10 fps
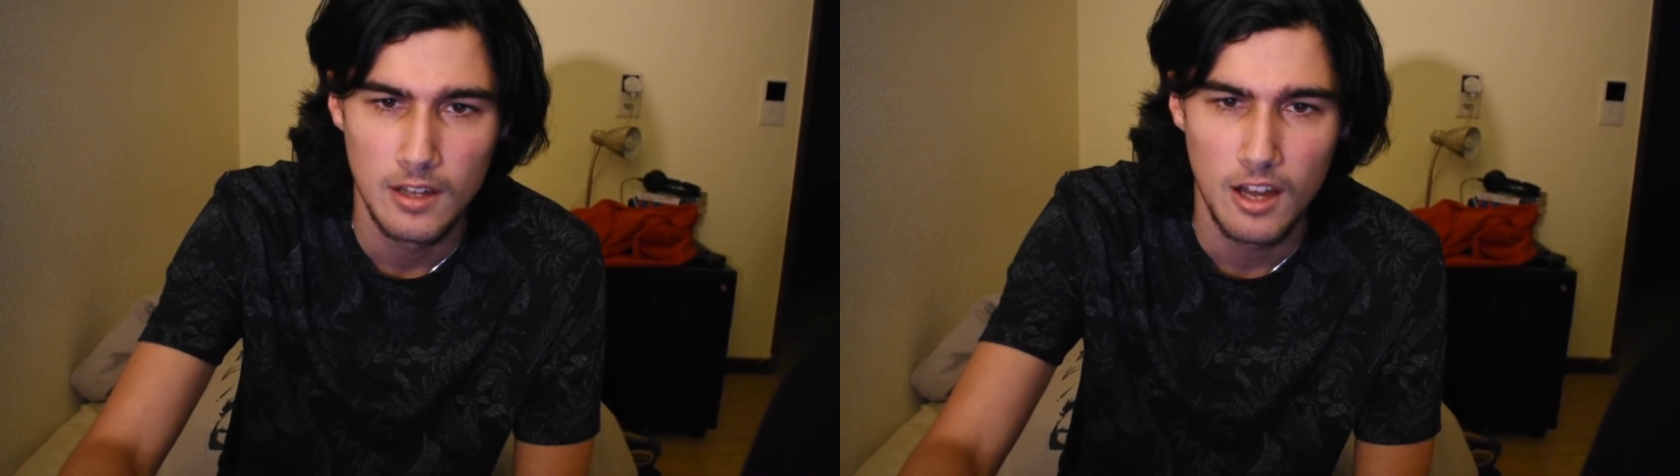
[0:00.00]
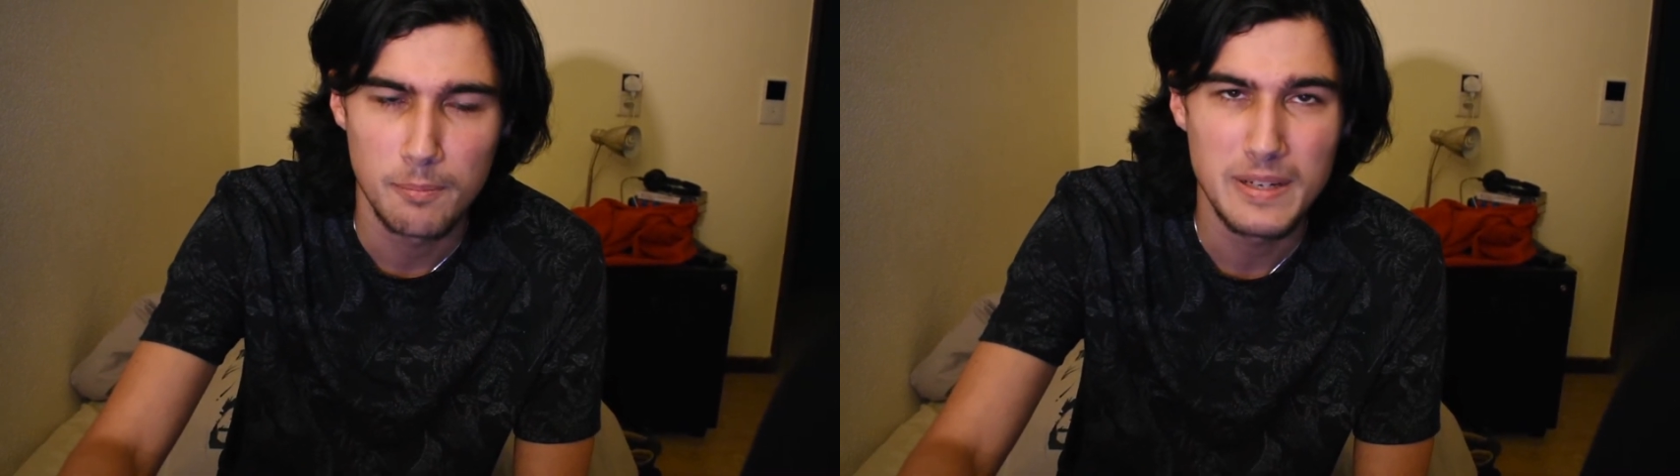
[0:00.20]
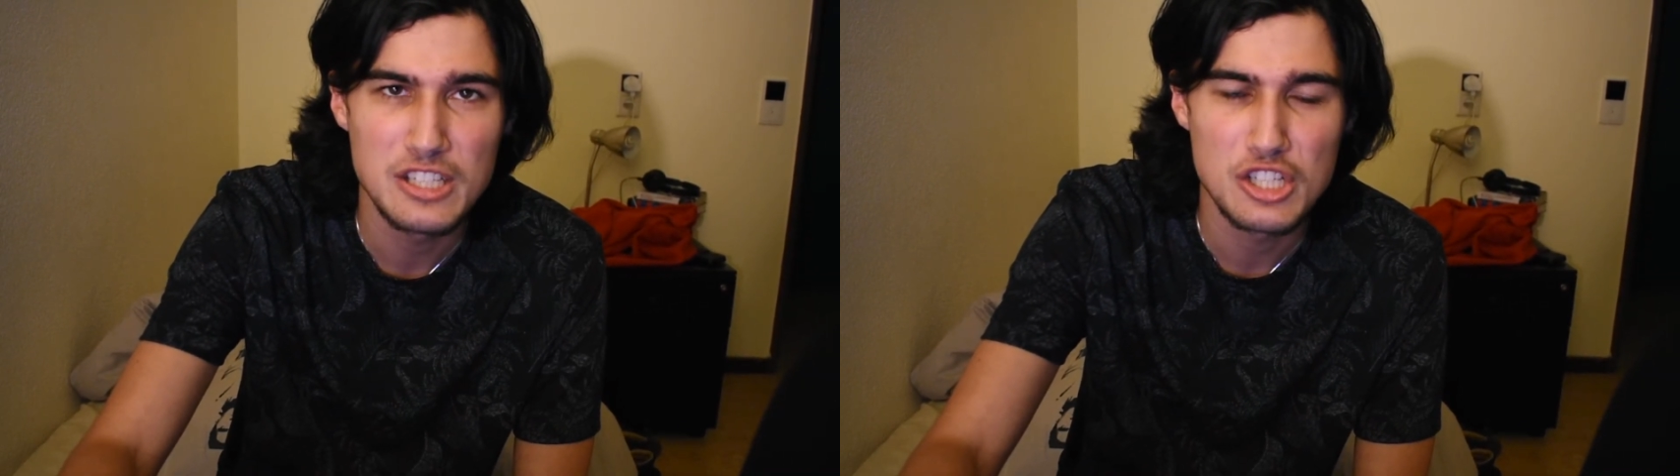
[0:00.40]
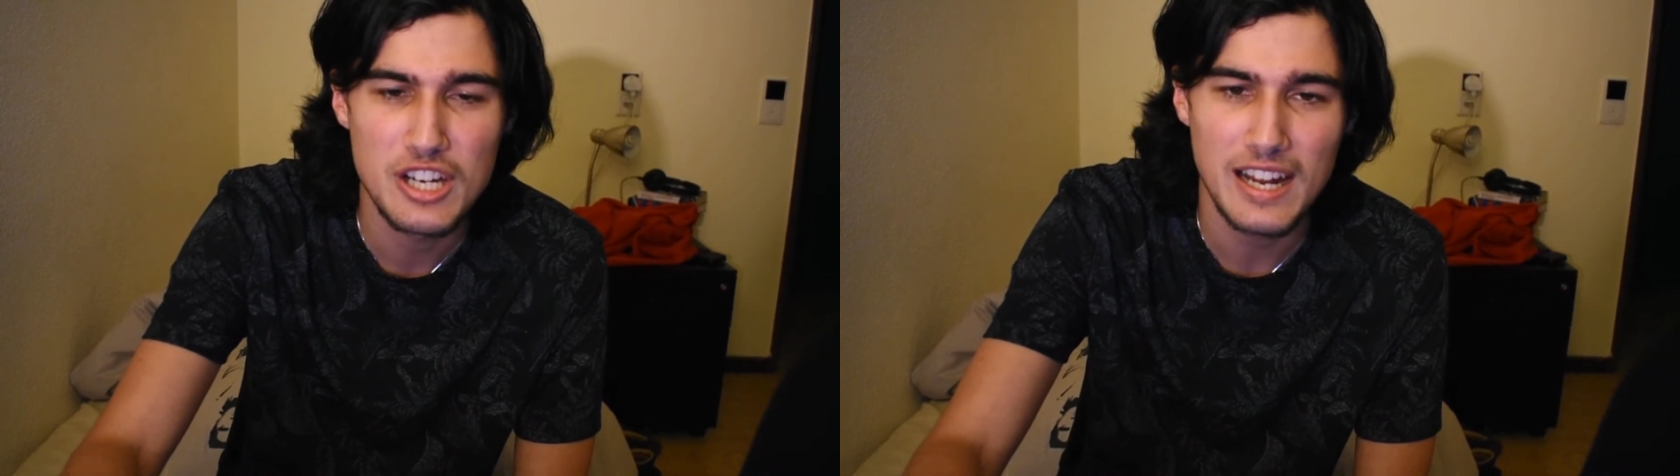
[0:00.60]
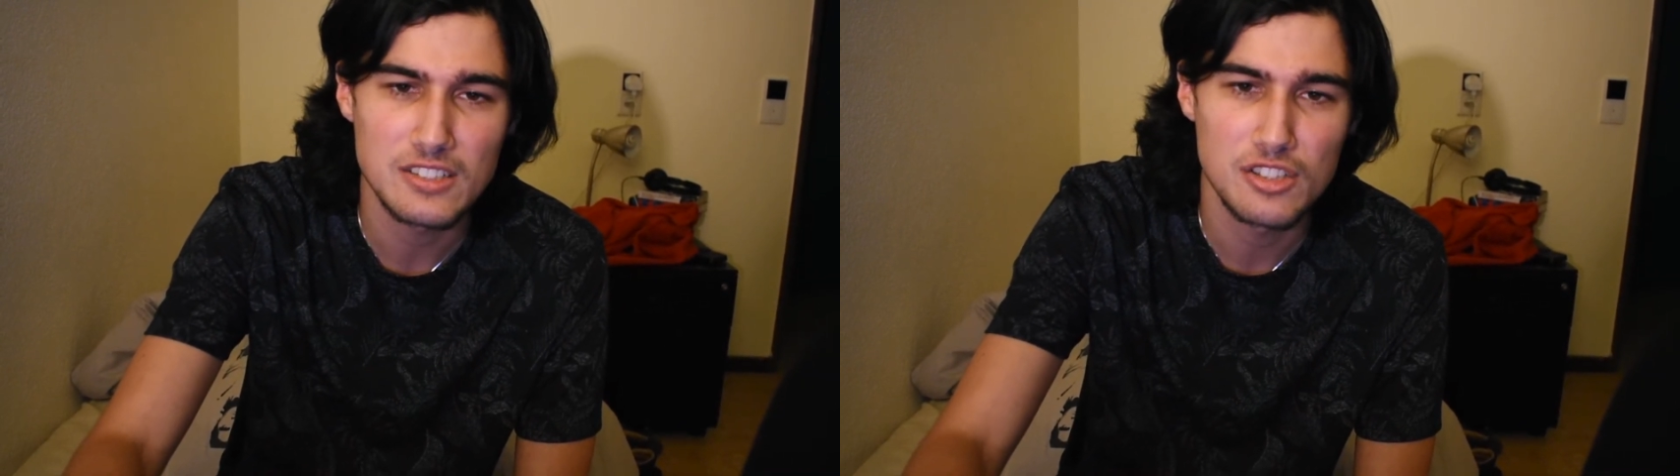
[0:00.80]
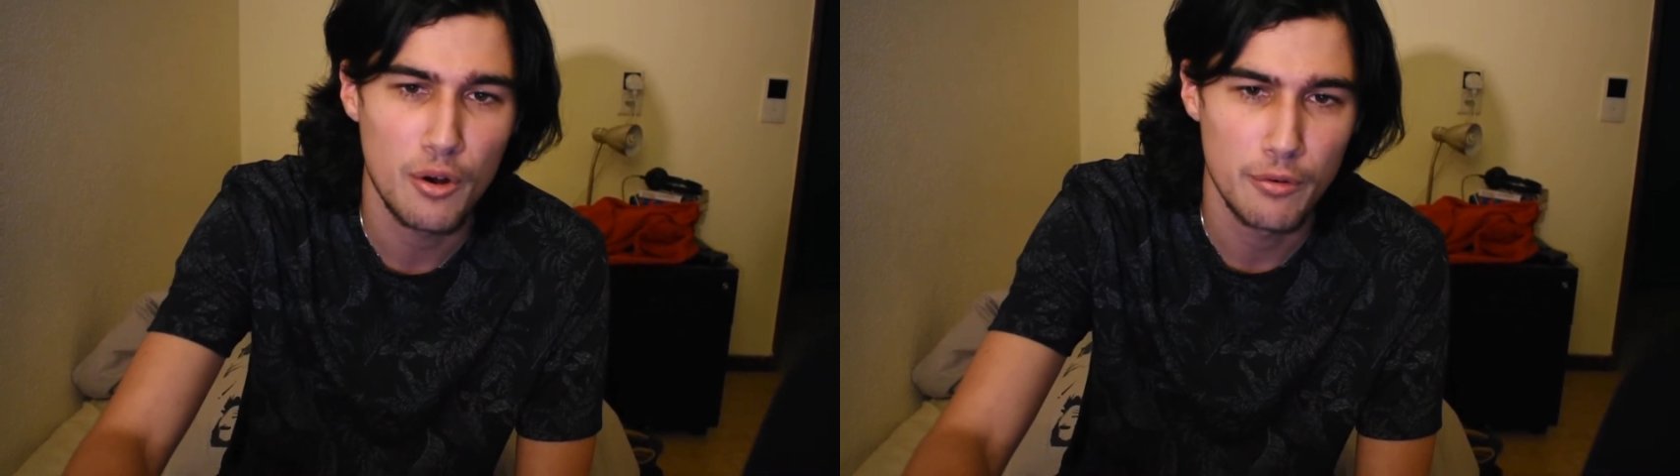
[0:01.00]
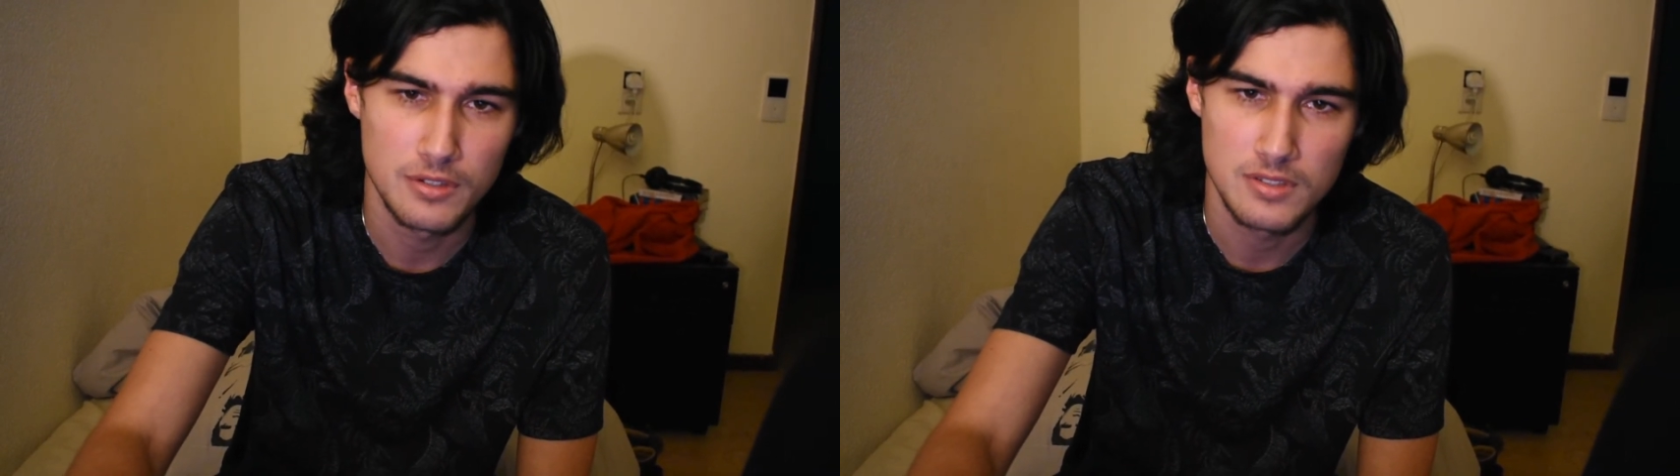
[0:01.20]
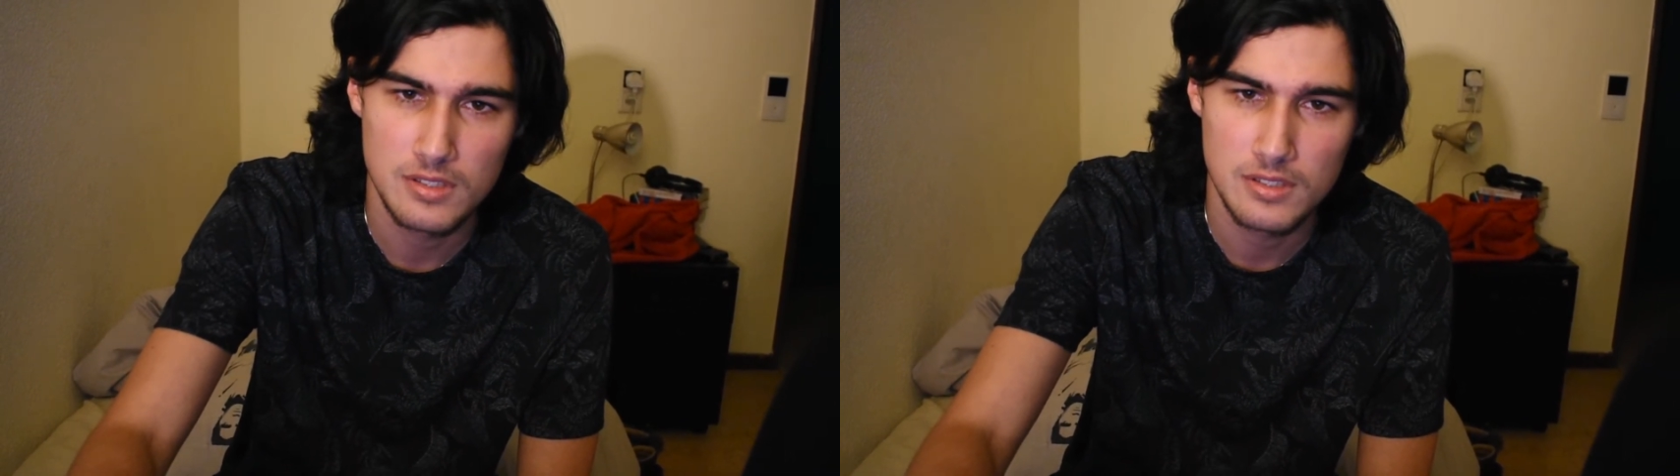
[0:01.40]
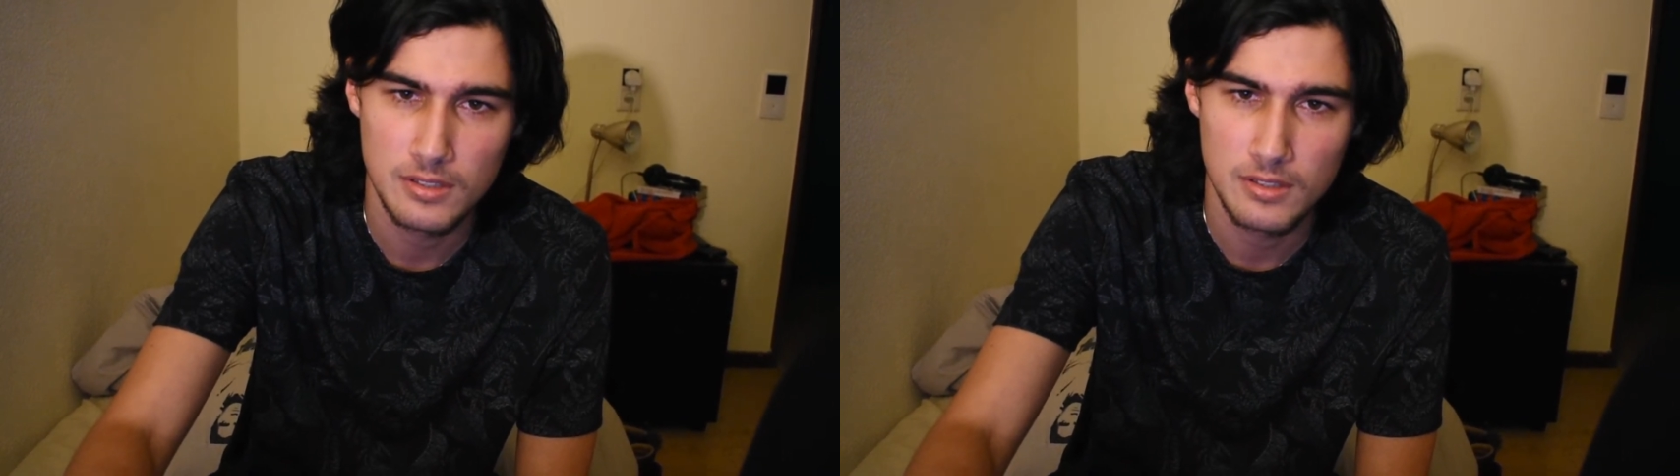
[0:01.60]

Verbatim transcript: I've been Jack Torrance,